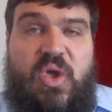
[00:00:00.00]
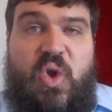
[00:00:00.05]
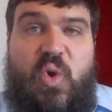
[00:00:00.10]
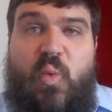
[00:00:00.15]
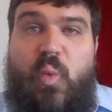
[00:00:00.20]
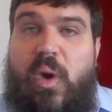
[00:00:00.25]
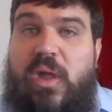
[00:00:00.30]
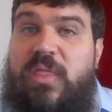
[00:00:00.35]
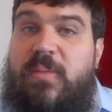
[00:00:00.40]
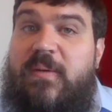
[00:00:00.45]

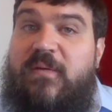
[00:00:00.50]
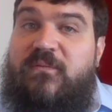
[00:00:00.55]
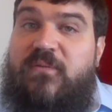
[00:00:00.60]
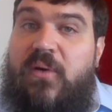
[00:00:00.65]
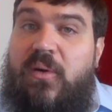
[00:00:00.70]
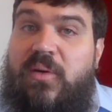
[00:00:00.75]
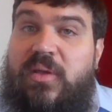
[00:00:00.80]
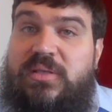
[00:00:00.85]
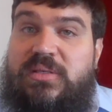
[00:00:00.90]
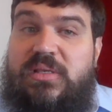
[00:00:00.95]
One of the big
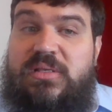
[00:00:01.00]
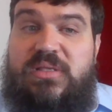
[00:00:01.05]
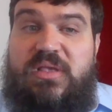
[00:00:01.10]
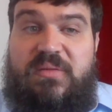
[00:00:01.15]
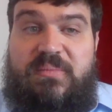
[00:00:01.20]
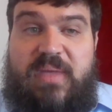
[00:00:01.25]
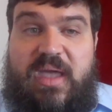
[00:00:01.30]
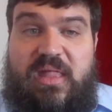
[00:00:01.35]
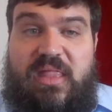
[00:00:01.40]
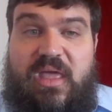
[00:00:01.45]
focuses
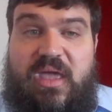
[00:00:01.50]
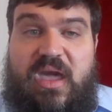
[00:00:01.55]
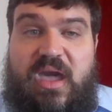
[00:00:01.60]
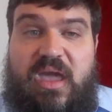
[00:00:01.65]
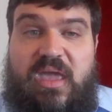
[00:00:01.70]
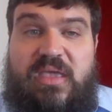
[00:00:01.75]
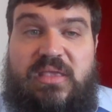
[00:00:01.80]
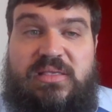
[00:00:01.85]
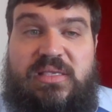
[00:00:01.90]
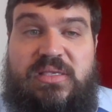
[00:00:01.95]
on
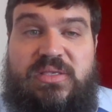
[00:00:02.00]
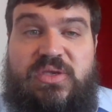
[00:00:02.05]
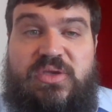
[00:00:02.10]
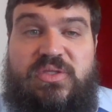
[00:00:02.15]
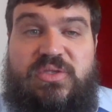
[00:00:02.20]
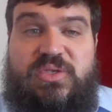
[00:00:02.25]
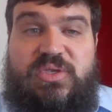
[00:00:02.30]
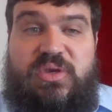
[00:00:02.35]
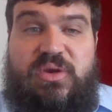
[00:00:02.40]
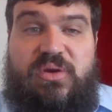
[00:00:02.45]
Malachi is his
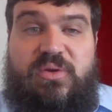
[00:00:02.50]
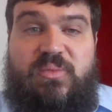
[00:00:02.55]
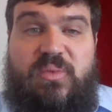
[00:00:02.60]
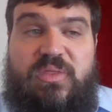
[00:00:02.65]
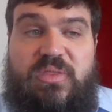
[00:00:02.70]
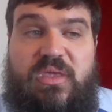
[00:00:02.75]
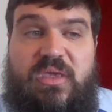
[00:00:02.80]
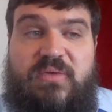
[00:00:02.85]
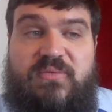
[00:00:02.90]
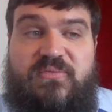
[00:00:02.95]
concern
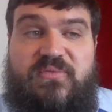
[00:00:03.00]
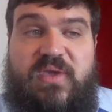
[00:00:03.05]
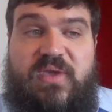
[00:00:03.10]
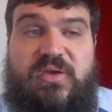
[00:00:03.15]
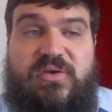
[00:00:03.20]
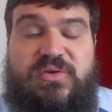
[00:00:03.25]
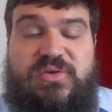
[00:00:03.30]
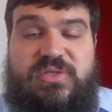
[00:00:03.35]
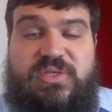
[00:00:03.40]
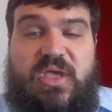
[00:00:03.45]
with the
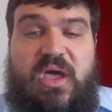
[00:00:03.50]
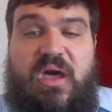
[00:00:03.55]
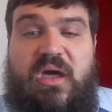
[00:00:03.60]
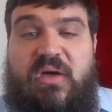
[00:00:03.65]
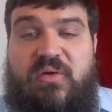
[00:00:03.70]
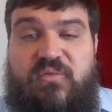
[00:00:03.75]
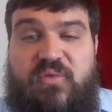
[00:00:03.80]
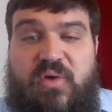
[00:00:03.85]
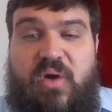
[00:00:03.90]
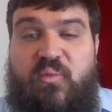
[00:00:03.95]
affairs
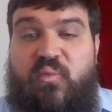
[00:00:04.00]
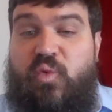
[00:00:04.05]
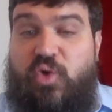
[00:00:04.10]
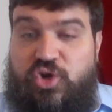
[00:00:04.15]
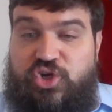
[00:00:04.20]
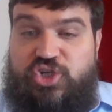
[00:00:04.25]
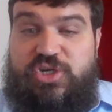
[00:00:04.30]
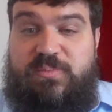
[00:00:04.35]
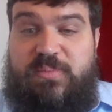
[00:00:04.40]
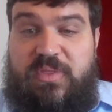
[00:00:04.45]
of
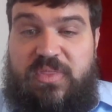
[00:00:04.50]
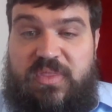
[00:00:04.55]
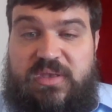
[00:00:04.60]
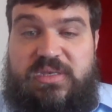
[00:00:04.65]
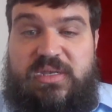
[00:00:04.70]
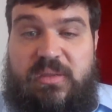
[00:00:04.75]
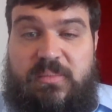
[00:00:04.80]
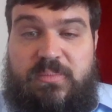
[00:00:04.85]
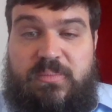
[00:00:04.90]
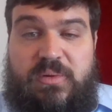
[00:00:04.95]
worship in the
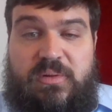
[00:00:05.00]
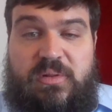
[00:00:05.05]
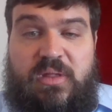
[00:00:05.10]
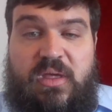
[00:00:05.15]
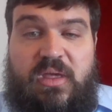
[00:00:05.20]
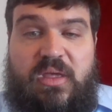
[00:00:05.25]
temple.